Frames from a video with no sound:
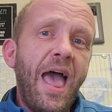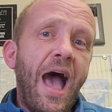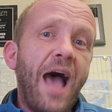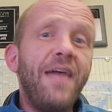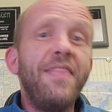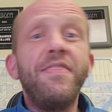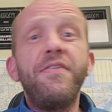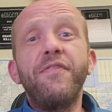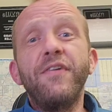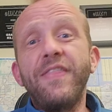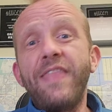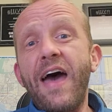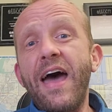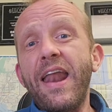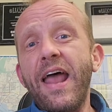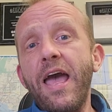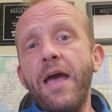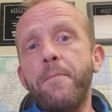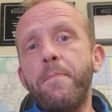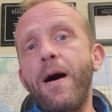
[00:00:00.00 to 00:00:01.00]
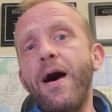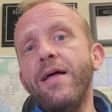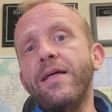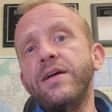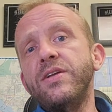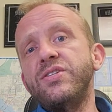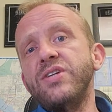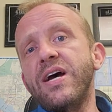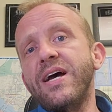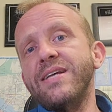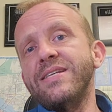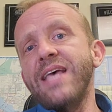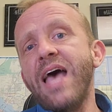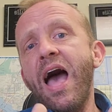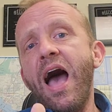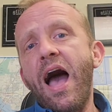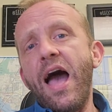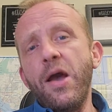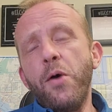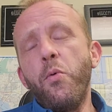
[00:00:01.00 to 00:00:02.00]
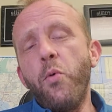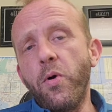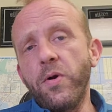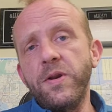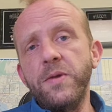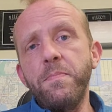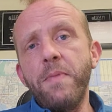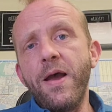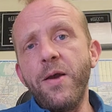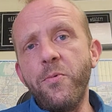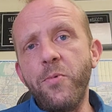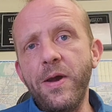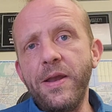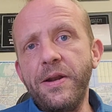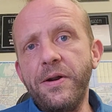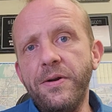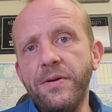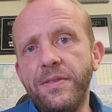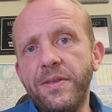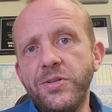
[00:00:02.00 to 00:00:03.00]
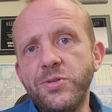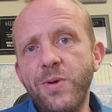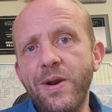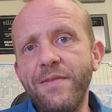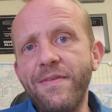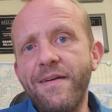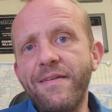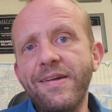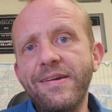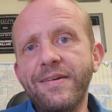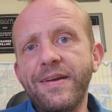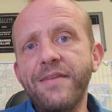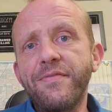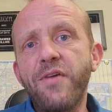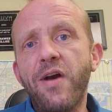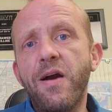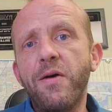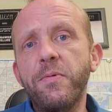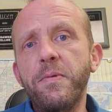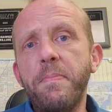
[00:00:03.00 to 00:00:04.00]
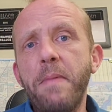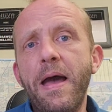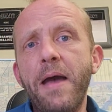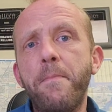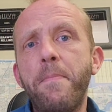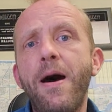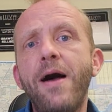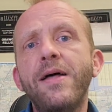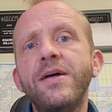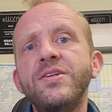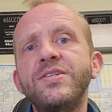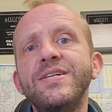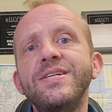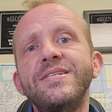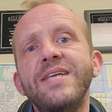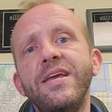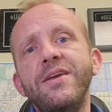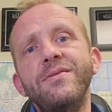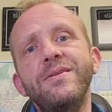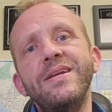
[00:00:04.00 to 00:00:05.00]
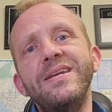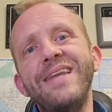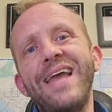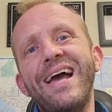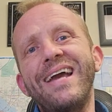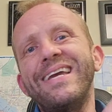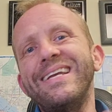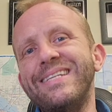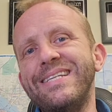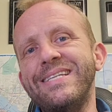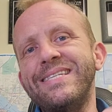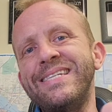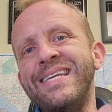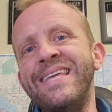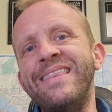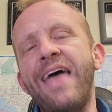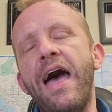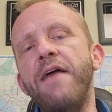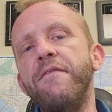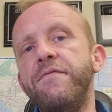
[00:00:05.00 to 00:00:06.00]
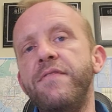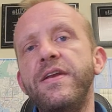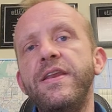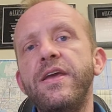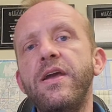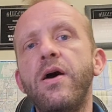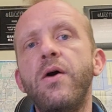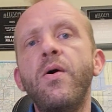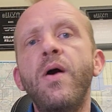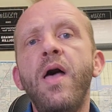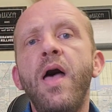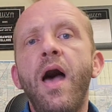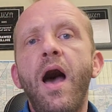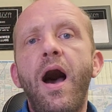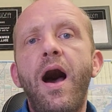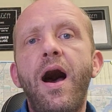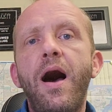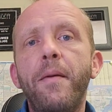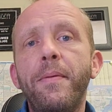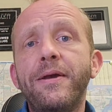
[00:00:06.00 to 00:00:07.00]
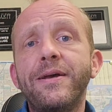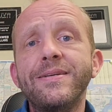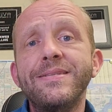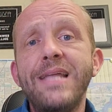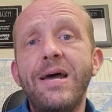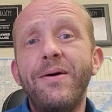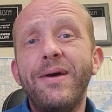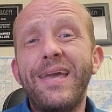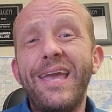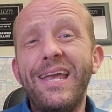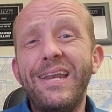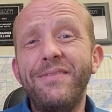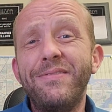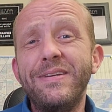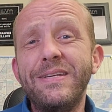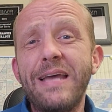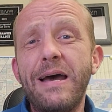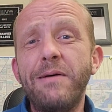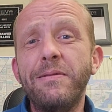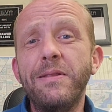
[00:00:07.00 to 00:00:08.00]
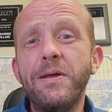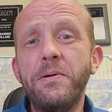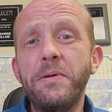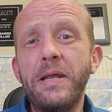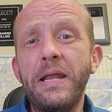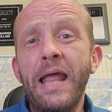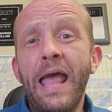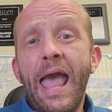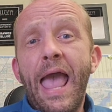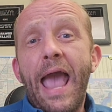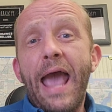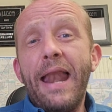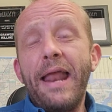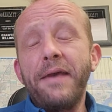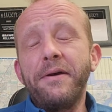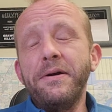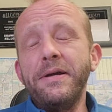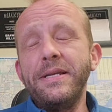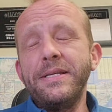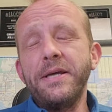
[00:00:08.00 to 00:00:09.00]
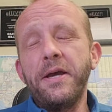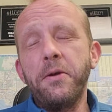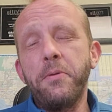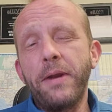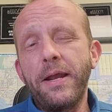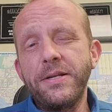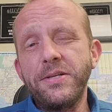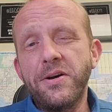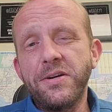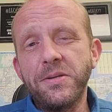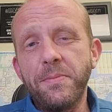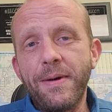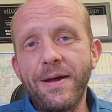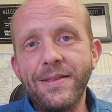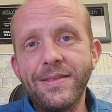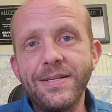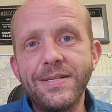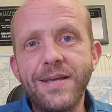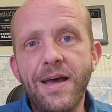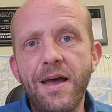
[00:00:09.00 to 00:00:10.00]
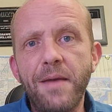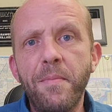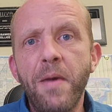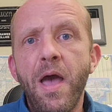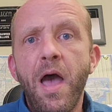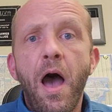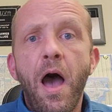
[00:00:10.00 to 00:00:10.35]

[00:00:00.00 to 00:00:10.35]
And for that, I apologize. I awarded my winner the $25 gift card with my apologies that you did not get to see that video uh, because now I can't even download it. And I couldn't even tell you what I talked about at the time.